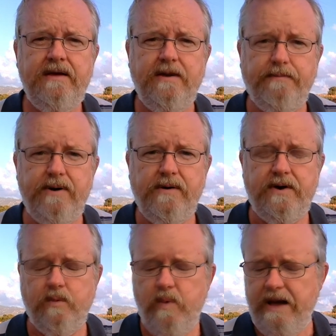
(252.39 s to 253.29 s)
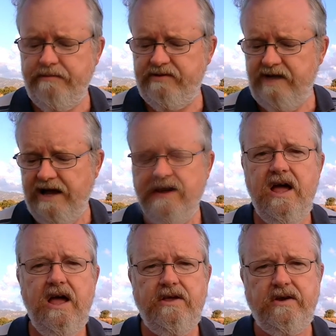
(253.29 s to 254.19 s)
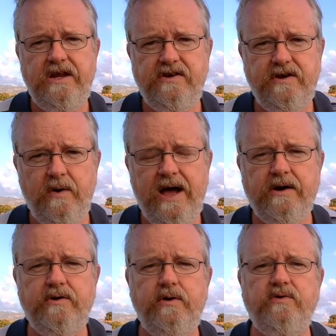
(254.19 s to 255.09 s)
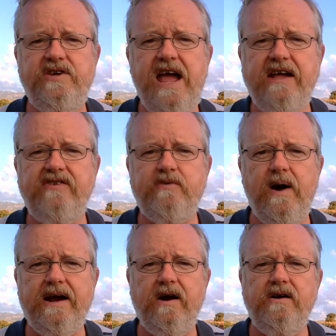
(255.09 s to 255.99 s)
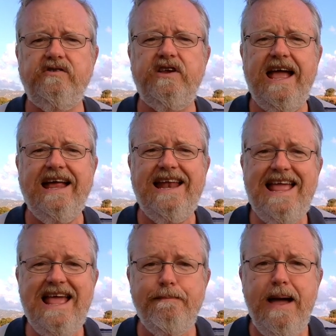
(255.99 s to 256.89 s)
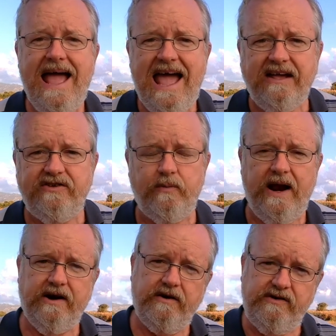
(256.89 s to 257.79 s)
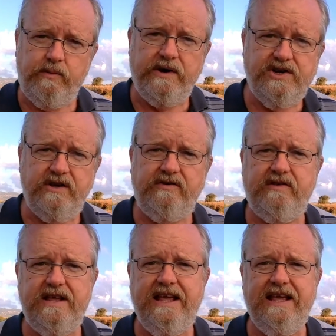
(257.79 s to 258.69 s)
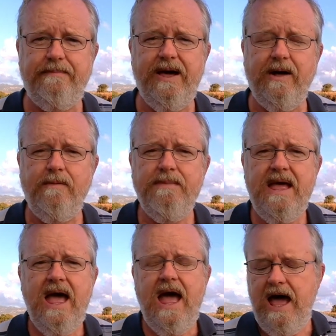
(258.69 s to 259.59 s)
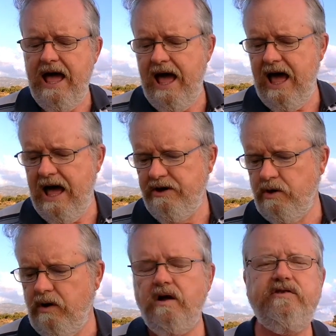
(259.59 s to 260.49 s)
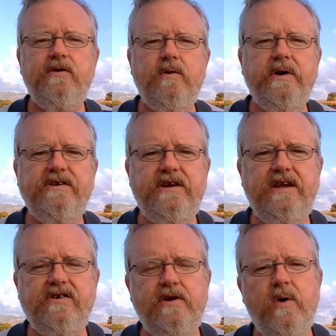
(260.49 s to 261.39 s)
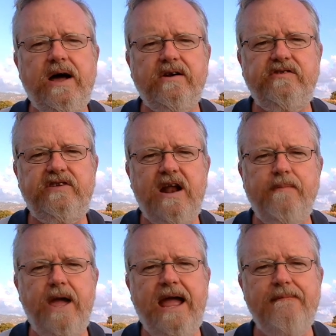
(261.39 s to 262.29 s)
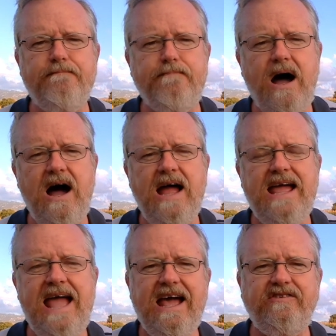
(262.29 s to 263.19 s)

you broke your website. You need to know how to do text records and MX records, which is the email. You're also going to need to know how to set up a MySQL